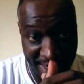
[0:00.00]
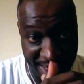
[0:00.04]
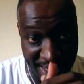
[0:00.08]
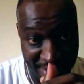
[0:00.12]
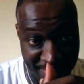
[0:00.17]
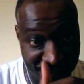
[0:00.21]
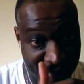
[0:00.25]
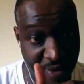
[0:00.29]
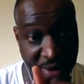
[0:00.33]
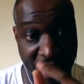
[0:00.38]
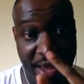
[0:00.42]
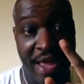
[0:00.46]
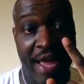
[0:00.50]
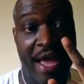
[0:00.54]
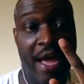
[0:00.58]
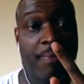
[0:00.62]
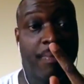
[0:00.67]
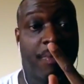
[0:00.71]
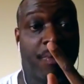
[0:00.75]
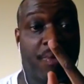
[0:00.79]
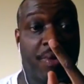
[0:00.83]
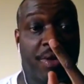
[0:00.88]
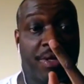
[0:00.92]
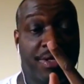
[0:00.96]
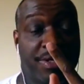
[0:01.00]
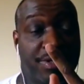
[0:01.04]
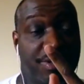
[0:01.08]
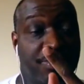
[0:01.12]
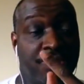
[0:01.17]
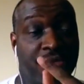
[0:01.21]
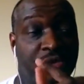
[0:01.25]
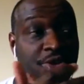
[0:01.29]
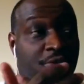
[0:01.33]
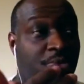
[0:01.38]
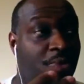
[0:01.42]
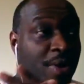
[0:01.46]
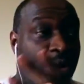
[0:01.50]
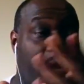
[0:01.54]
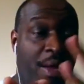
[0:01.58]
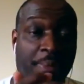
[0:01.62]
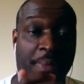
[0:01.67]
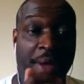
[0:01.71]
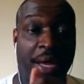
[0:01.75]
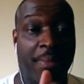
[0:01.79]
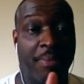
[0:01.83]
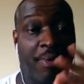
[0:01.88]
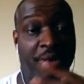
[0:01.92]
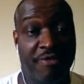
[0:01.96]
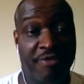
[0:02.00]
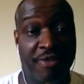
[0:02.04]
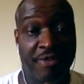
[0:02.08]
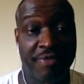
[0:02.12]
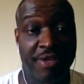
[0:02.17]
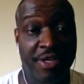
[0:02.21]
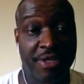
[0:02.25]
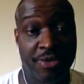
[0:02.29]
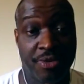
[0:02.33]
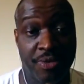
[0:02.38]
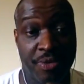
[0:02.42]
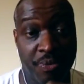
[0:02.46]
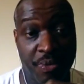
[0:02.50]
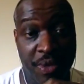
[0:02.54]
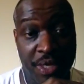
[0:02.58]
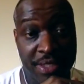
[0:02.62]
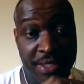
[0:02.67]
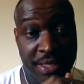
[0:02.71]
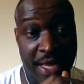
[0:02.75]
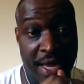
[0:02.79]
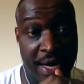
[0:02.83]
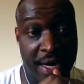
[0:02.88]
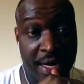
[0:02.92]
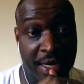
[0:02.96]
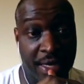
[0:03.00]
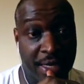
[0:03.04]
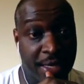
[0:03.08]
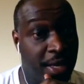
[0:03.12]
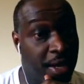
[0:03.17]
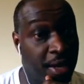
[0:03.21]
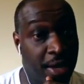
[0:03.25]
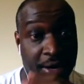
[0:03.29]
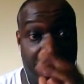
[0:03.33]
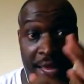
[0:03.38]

If you ain't have but one suit, you wore that bad boy 52 weeks out of the year.